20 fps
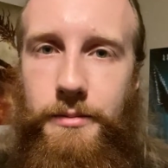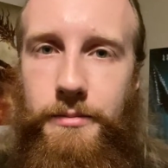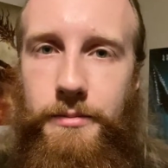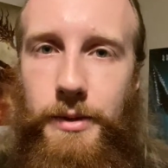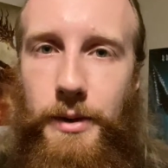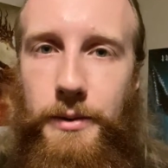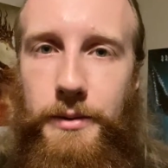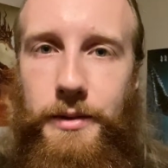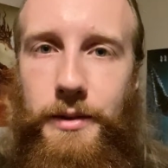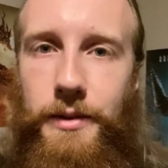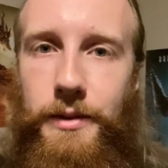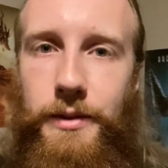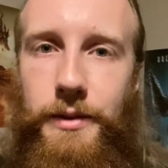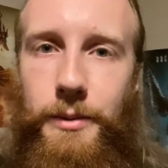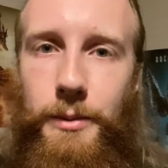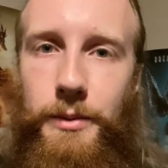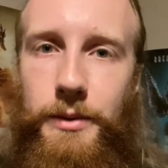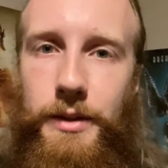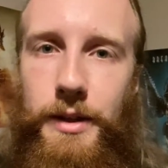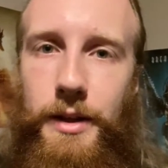Kristen
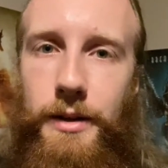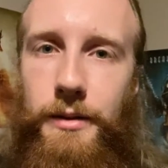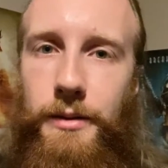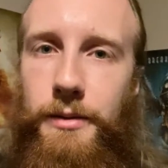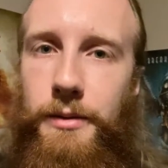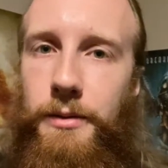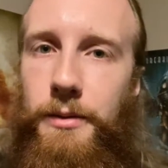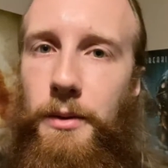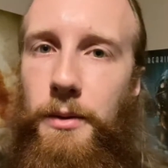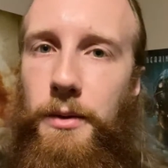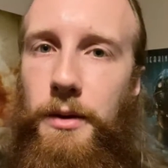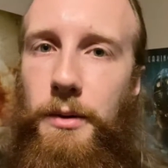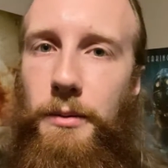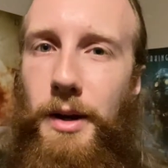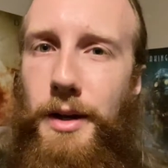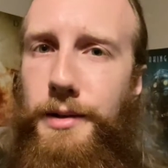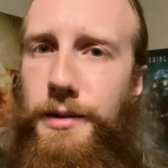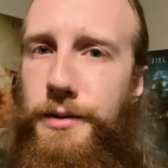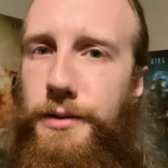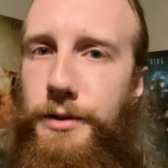Stewart's character Nora, why
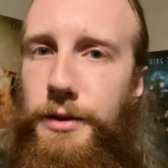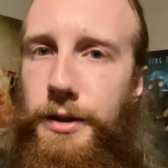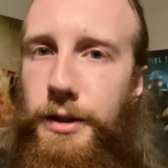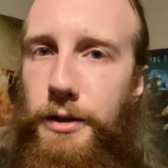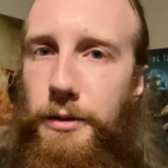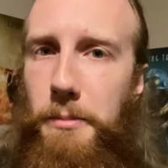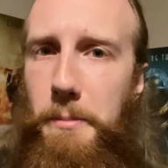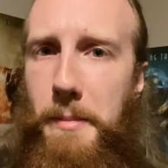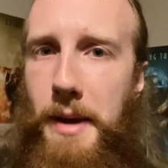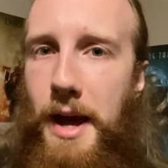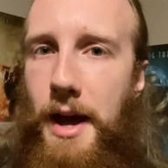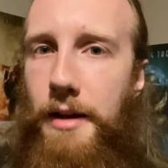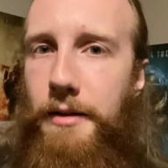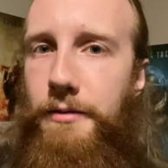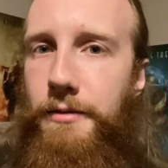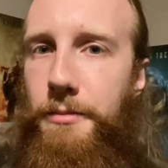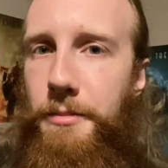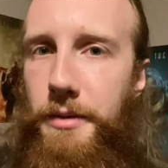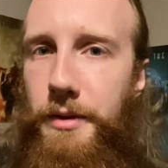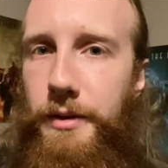didn't she go mad
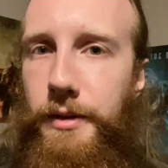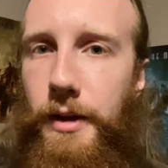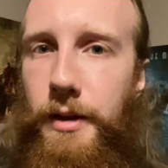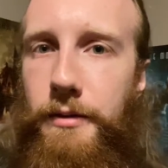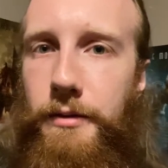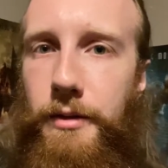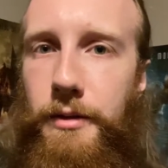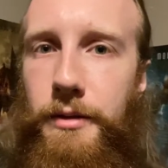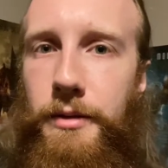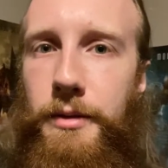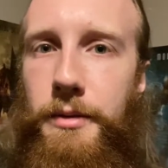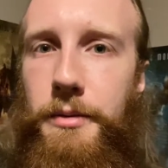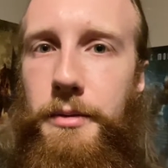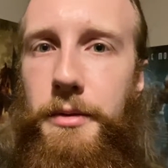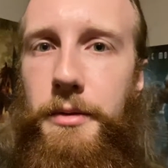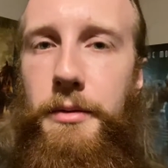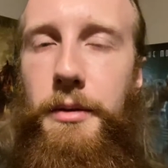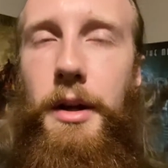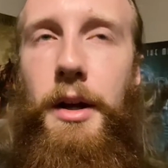from the sight of Cthulhu?